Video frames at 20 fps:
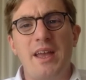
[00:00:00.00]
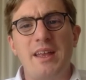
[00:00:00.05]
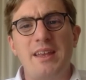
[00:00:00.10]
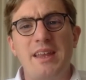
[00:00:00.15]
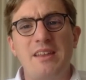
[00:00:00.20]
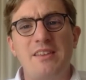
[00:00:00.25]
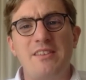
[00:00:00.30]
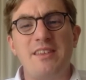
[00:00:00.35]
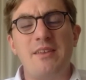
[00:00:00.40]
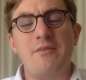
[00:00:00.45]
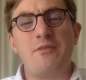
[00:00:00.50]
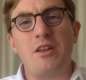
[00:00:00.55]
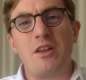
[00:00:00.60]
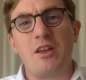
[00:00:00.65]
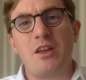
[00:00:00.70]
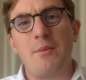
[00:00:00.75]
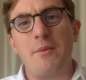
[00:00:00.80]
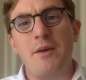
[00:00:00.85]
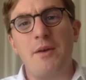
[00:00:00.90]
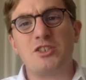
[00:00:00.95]
in civil
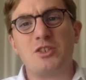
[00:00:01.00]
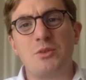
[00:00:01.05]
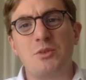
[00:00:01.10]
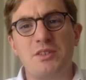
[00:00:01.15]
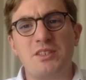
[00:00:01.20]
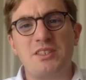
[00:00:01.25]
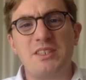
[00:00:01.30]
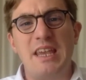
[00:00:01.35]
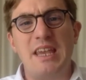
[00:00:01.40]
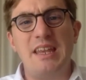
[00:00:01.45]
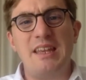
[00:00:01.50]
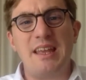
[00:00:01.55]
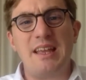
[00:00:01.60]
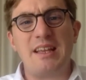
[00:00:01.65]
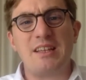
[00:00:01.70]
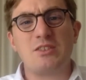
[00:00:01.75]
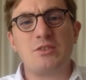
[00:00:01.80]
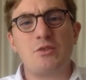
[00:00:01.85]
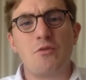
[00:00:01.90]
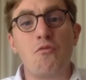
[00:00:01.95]
and commercial proceedings
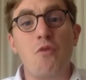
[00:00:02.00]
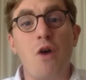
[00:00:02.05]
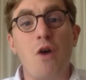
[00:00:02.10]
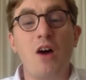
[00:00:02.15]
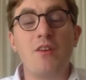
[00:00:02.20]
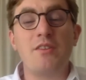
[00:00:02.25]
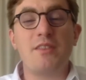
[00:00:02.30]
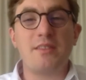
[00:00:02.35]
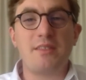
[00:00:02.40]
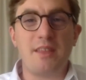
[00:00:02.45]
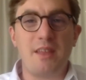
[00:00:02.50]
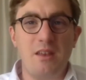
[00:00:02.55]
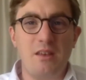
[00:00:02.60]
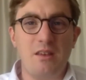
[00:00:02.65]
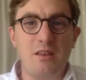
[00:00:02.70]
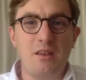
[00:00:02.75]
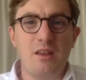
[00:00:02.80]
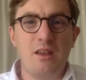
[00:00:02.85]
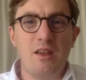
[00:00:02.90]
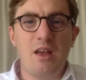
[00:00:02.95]
rather
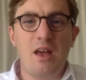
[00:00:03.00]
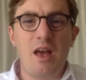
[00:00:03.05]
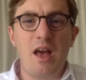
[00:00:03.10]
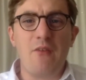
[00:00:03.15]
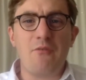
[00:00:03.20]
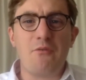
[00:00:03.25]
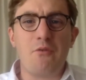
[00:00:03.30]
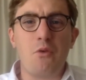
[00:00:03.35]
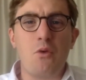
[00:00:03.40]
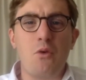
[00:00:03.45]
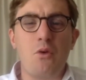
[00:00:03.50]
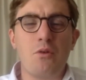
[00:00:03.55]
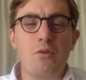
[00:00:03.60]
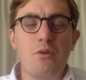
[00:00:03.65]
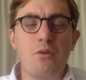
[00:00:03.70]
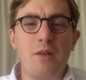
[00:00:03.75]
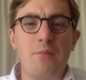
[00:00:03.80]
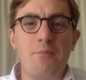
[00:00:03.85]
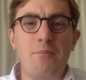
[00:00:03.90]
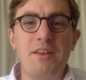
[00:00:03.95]
than for
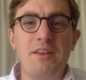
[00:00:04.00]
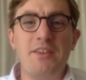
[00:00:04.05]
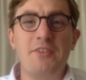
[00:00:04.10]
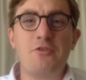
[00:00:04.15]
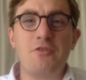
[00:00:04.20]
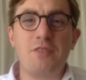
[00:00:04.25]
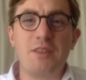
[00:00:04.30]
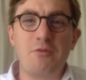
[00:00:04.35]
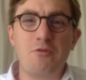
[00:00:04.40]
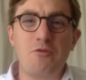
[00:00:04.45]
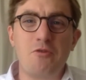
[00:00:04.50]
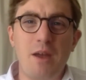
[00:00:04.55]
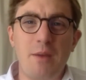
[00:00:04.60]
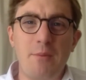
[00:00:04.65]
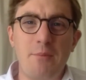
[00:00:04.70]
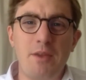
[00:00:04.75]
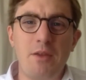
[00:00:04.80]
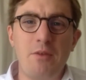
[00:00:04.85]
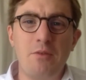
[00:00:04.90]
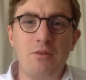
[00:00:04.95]
administrative
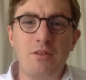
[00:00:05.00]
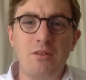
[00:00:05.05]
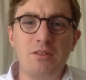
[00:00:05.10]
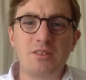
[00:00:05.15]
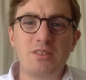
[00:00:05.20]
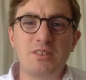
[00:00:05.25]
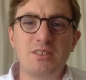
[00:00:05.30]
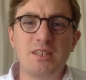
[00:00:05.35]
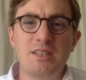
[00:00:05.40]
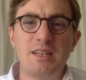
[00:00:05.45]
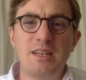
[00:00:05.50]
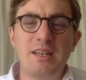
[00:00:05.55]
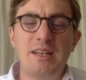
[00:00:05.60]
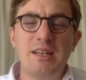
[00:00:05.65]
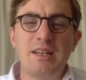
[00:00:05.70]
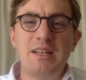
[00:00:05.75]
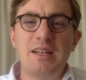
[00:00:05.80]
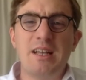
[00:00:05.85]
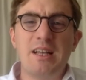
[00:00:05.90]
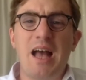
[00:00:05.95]
tribunals.
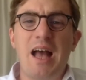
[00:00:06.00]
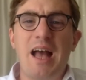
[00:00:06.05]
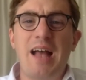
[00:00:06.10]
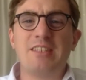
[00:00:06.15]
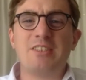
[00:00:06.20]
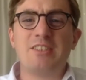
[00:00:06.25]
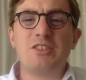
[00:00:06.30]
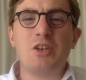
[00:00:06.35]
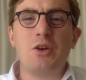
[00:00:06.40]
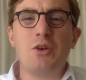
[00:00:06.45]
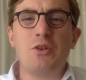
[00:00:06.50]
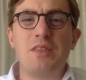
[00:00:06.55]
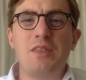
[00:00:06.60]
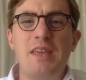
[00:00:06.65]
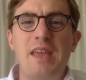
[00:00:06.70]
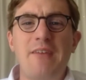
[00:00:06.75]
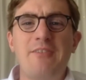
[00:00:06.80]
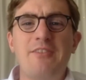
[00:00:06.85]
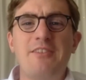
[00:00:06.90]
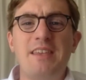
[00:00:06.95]
And so
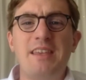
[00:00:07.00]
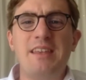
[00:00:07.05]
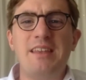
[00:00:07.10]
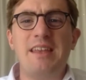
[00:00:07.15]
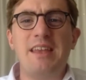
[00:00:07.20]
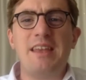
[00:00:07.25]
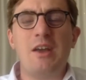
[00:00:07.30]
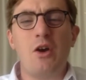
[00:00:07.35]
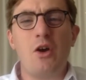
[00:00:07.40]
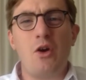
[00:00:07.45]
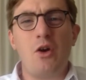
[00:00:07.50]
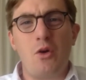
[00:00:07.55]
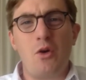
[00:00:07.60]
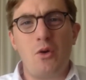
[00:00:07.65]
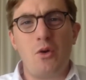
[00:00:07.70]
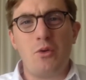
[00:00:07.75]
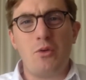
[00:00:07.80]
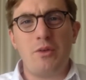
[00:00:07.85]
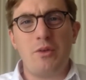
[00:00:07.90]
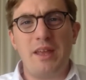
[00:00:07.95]
the
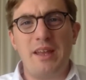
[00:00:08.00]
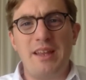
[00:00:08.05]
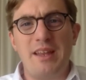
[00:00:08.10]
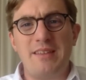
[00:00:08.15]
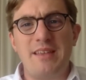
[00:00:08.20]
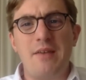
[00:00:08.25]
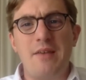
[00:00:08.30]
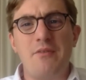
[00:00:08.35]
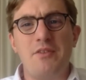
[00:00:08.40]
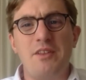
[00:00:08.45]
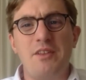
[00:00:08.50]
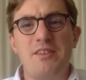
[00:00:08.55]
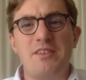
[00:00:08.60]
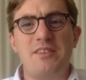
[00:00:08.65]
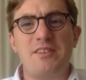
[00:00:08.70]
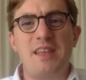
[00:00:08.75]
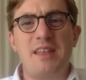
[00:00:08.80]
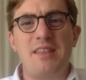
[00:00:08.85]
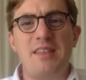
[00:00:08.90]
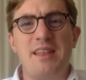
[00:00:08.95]
FCDO, in its
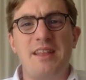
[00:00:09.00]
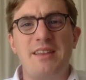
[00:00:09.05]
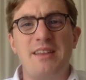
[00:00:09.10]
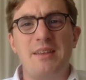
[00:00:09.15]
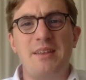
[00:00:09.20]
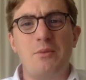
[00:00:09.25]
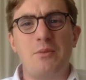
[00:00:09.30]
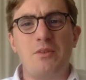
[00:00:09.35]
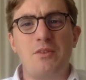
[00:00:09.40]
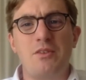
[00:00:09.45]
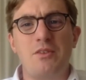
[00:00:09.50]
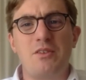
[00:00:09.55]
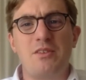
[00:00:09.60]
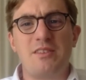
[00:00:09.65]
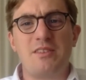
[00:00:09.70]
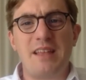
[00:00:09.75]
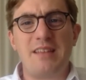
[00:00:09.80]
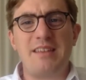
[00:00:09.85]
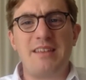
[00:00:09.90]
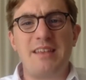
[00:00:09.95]
evidence, said that it was
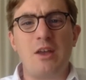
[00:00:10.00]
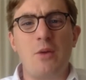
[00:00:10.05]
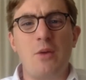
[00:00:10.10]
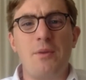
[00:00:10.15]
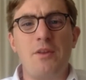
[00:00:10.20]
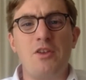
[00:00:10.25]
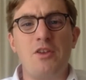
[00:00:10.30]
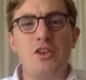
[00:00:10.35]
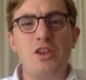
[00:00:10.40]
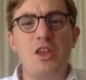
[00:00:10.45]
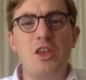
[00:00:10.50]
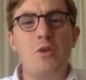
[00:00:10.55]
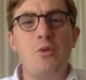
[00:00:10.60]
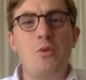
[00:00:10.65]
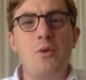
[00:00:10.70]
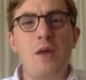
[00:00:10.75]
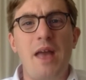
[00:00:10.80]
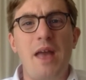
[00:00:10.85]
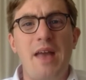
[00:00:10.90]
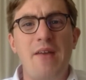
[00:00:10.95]
setting up a
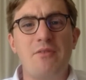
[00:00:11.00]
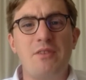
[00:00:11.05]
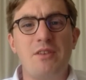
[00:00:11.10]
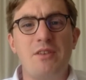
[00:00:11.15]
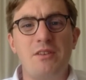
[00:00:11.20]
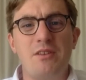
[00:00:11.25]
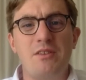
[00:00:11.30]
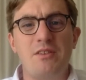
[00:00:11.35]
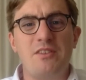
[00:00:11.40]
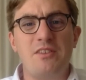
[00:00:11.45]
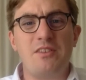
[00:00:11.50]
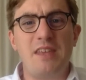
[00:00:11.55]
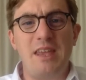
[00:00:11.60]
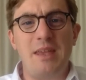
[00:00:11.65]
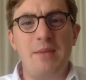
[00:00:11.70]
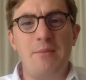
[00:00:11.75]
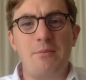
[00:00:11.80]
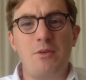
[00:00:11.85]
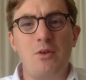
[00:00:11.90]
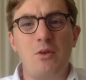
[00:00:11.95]
new evidence
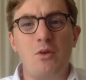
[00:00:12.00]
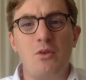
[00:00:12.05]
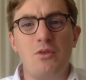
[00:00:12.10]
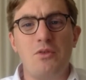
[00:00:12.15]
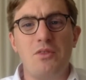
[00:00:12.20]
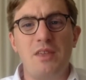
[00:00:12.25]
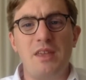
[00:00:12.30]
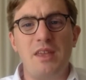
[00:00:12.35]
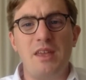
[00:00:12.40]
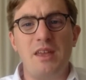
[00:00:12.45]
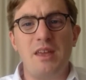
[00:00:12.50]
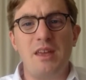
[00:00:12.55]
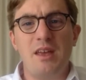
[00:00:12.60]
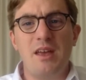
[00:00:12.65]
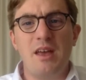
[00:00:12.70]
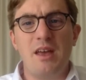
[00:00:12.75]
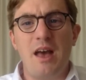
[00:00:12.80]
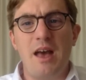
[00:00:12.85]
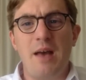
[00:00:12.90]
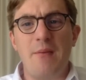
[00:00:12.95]
team called the
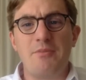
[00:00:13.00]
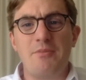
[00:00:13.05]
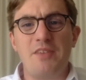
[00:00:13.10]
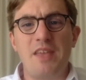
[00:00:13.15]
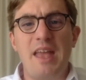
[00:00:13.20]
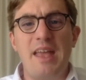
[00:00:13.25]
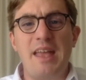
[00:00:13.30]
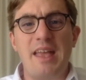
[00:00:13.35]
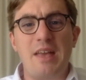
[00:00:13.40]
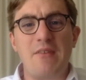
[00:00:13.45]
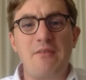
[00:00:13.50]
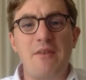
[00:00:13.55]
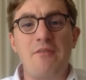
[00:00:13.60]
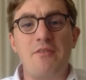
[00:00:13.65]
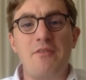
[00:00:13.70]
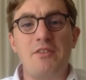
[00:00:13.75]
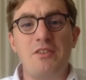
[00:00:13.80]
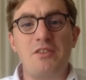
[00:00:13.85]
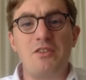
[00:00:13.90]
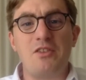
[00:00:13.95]
Taking of
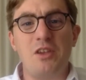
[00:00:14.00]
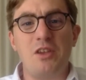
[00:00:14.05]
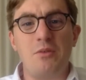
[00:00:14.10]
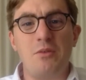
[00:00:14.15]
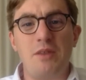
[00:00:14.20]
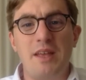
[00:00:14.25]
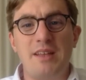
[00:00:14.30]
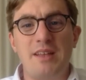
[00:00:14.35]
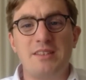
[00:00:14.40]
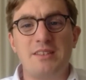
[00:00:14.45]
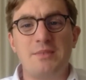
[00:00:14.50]
Evidence Unit,